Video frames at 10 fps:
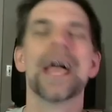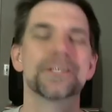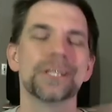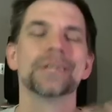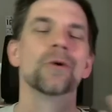
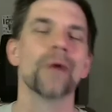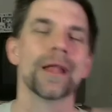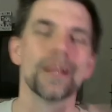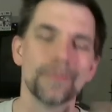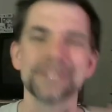action hero
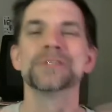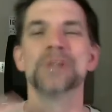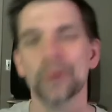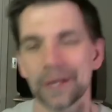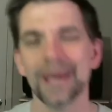elements
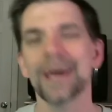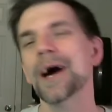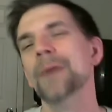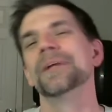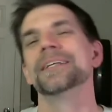to it,
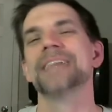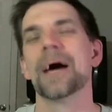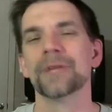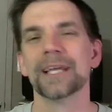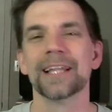but it's
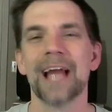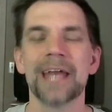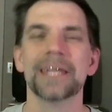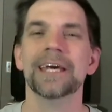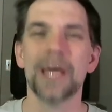not really a
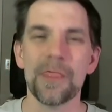lot.